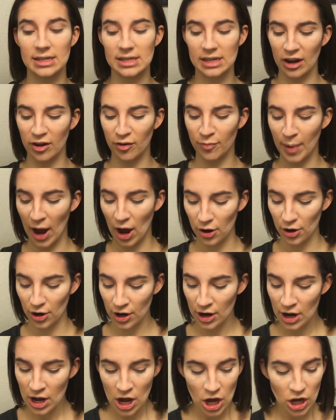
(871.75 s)
dusting of
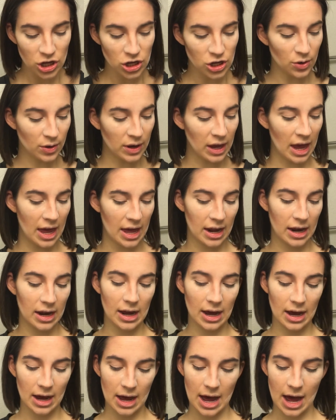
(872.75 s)
powder, you
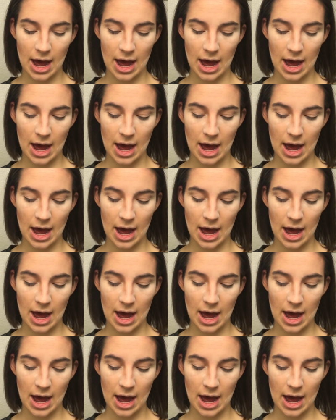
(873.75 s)
can